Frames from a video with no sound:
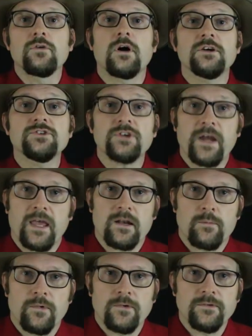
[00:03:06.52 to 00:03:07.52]
larger
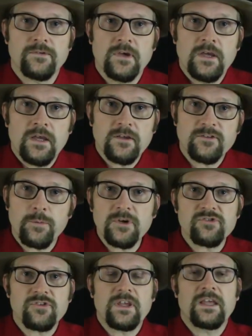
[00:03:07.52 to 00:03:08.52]
animals,
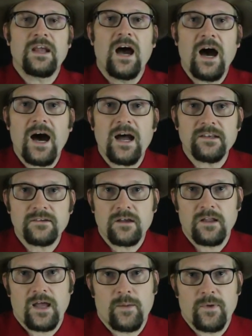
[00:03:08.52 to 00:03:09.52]
especially in hot
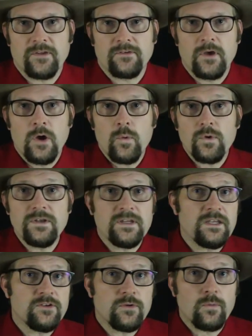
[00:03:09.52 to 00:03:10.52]
climates, would
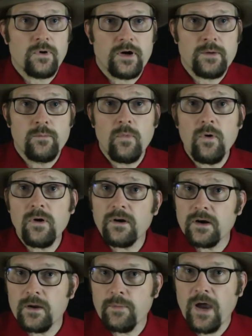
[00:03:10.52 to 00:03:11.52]
need to worry
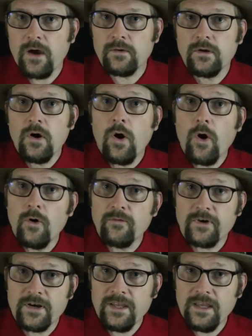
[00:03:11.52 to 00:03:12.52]
more about
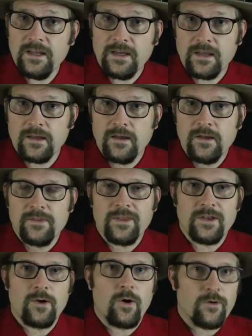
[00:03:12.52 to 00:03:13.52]
overheating
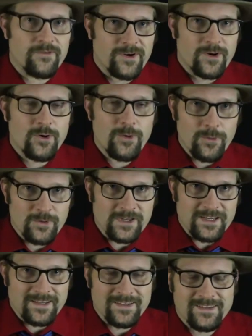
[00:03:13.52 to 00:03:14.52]
than
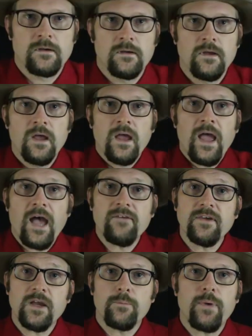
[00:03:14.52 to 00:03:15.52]
overcooling.
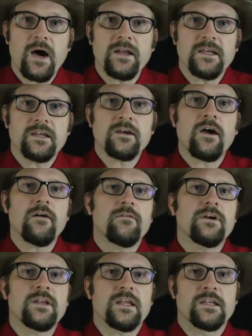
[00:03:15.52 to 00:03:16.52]
Having a body
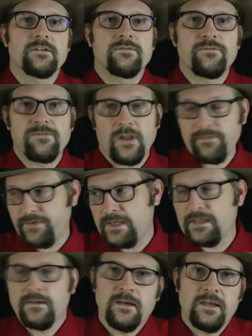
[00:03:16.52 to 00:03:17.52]
covered in
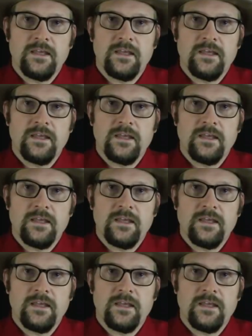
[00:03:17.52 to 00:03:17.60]
fluffy